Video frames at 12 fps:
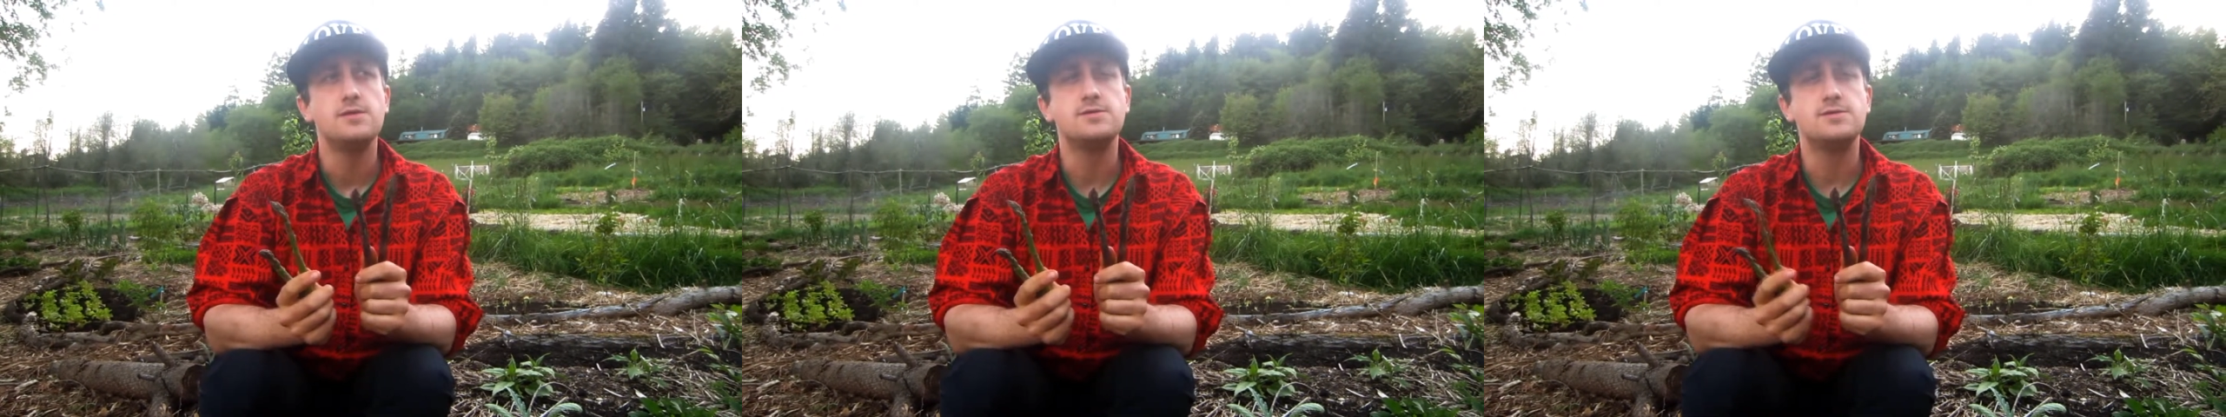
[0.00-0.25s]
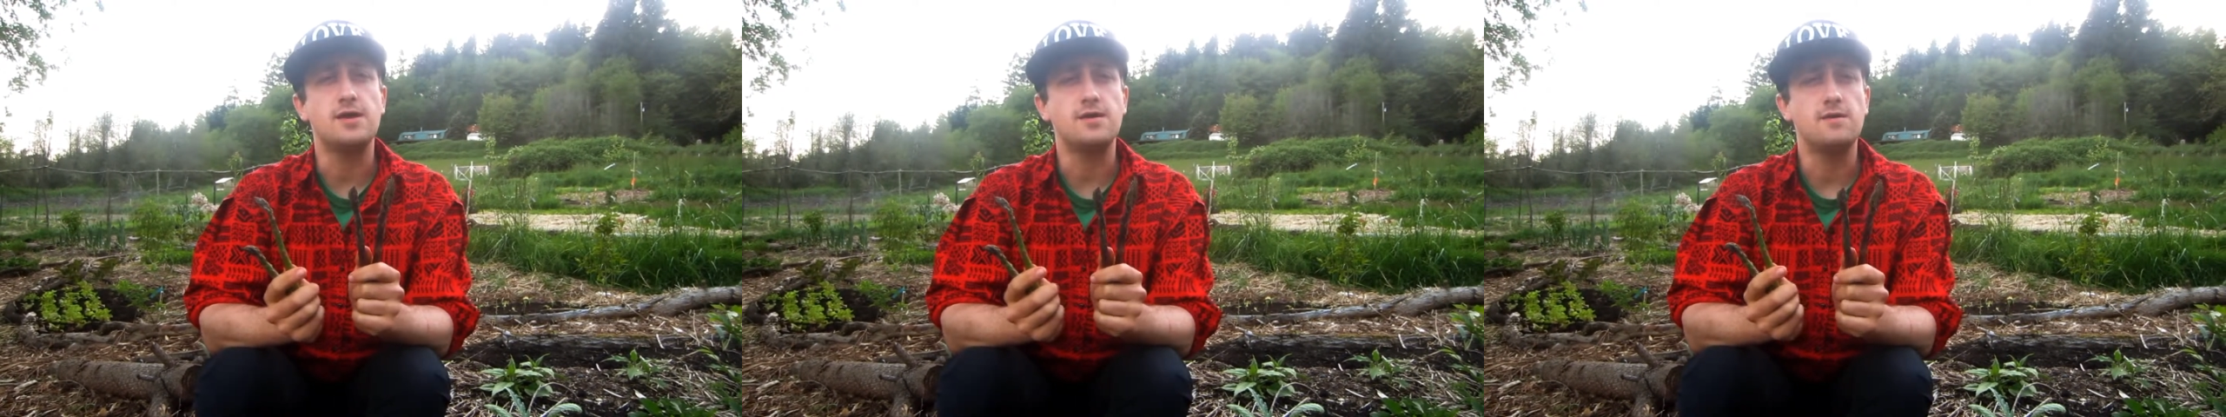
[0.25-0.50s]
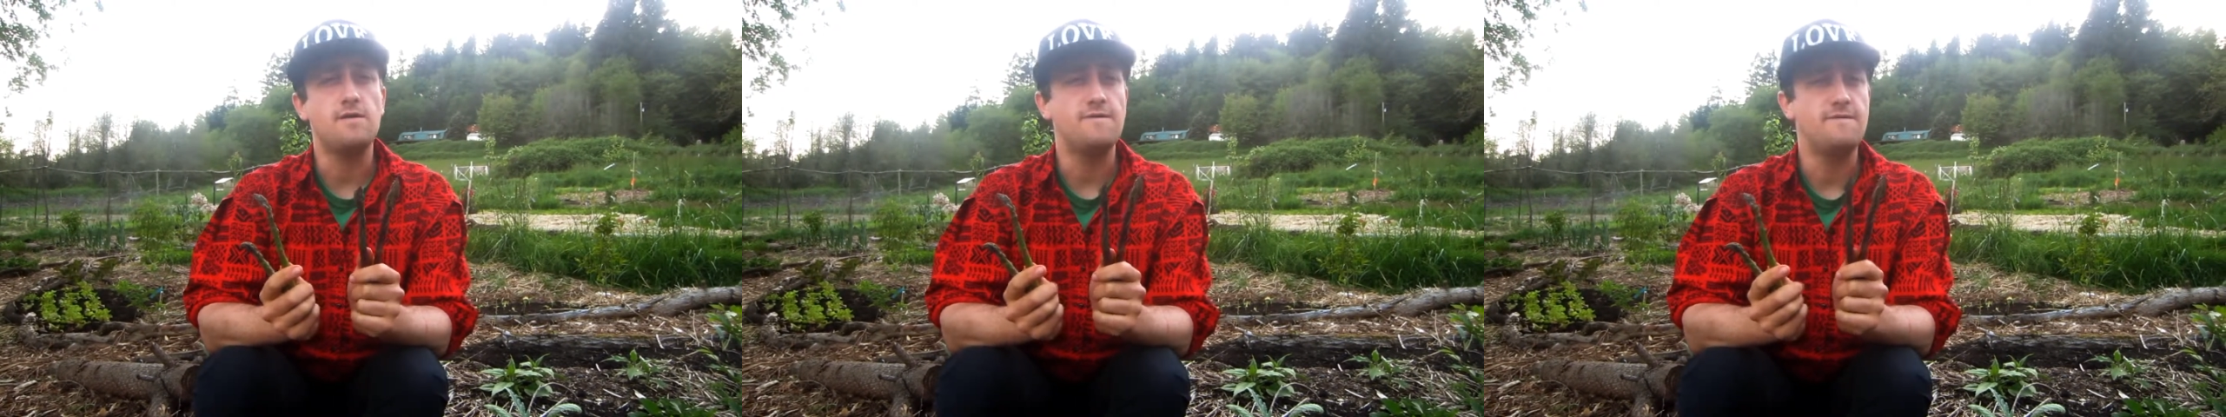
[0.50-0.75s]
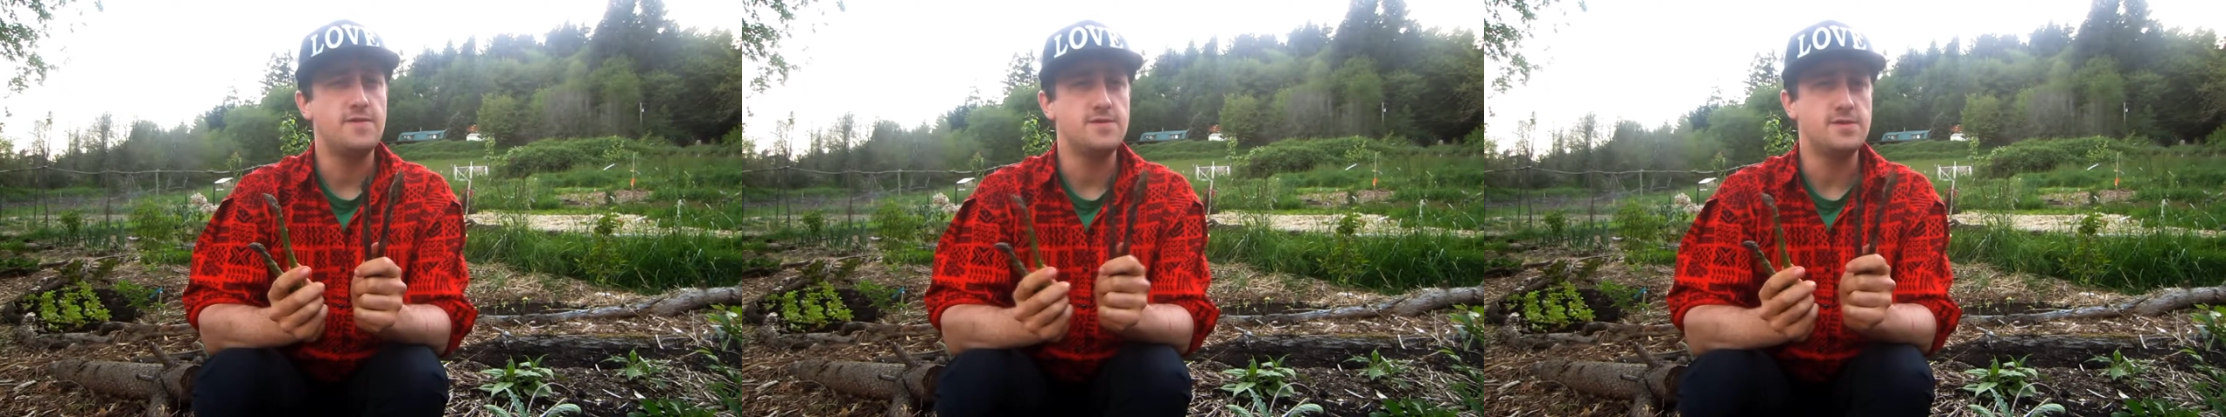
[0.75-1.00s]

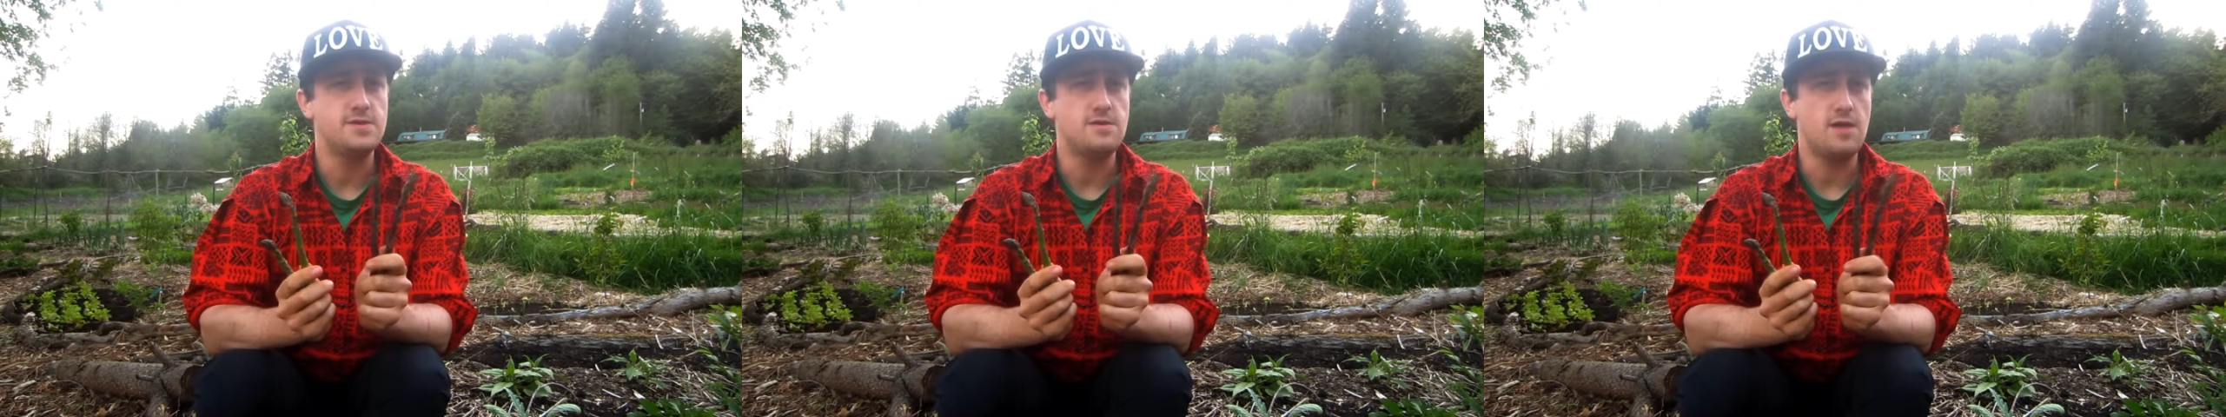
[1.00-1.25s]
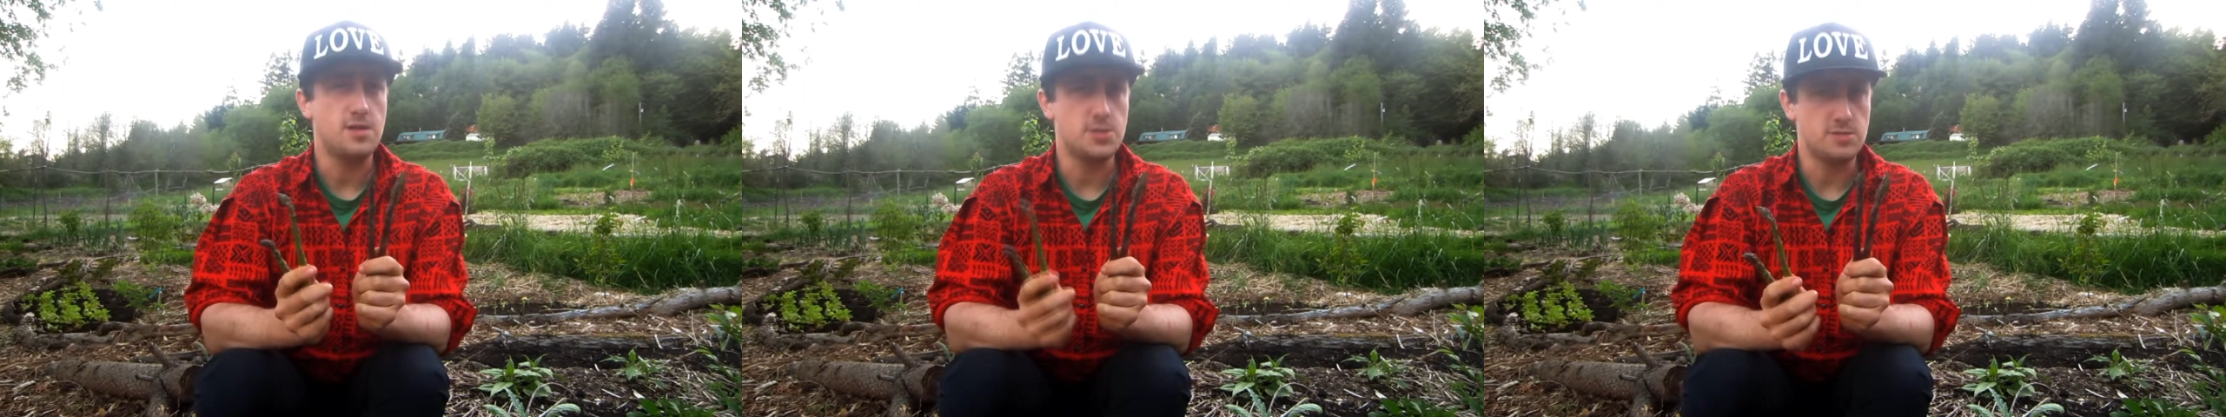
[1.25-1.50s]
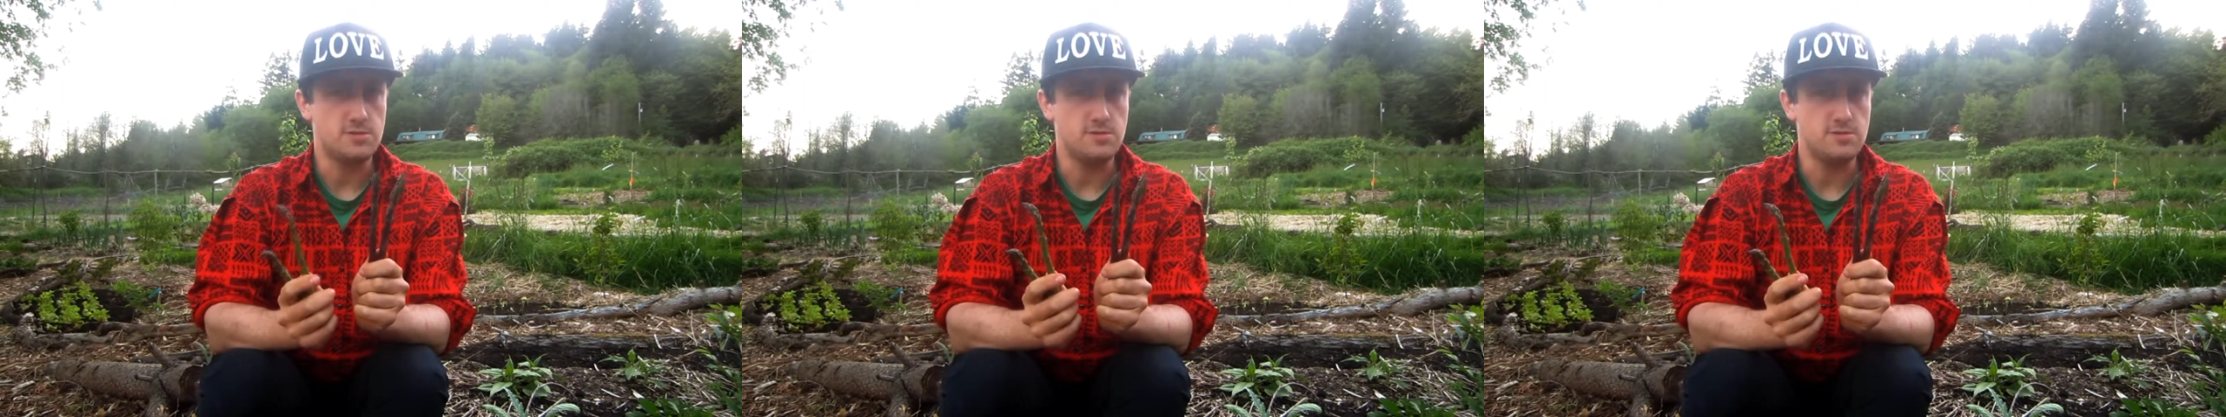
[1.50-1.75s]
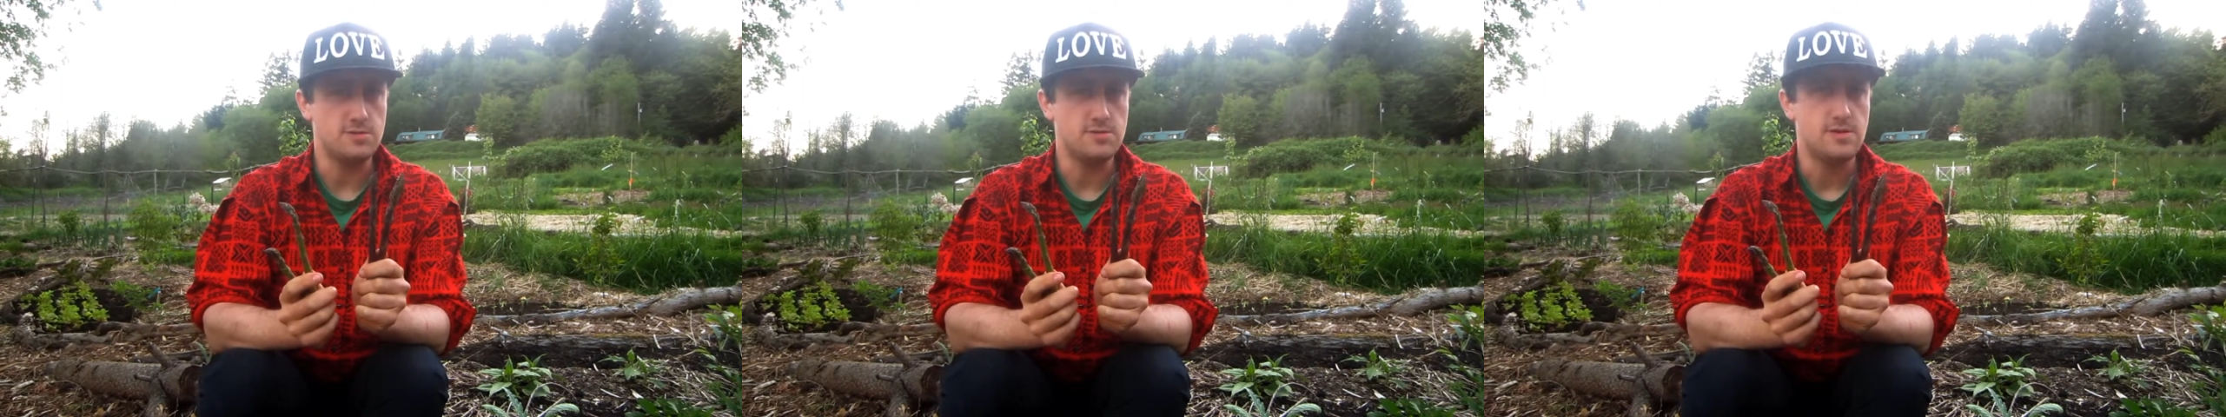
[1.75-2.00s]

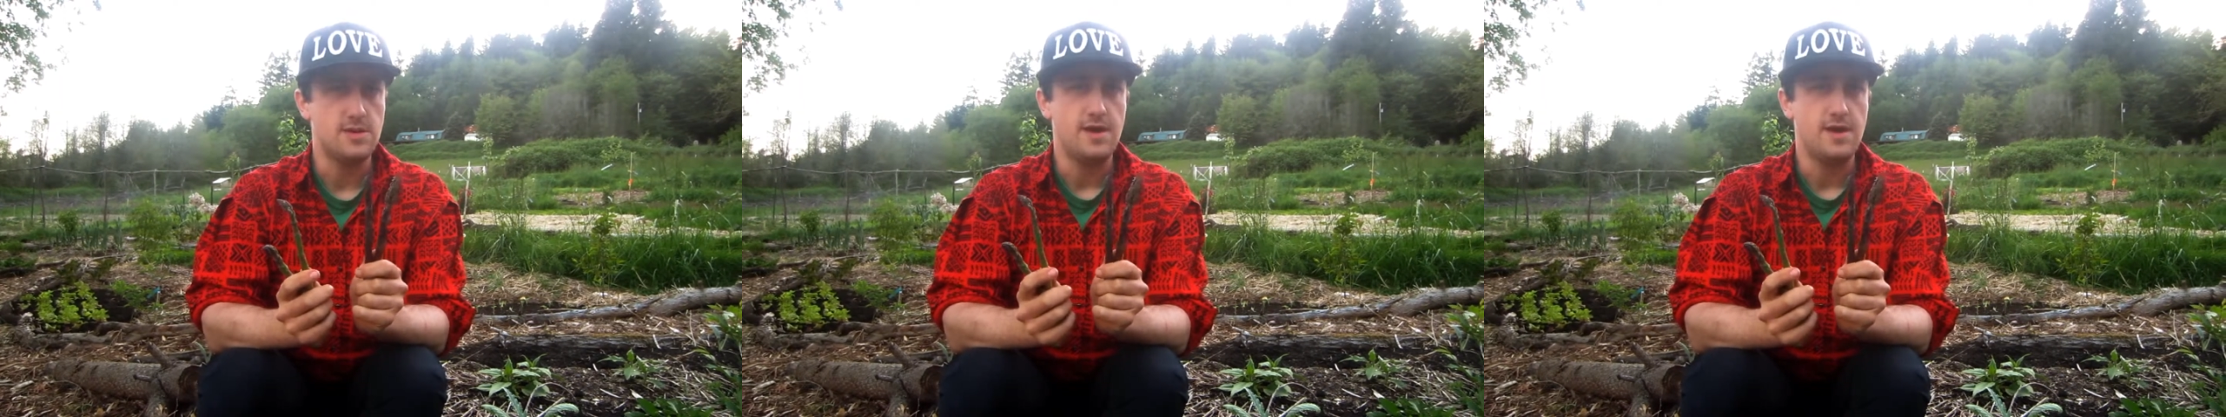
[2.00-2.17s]
psychophysiological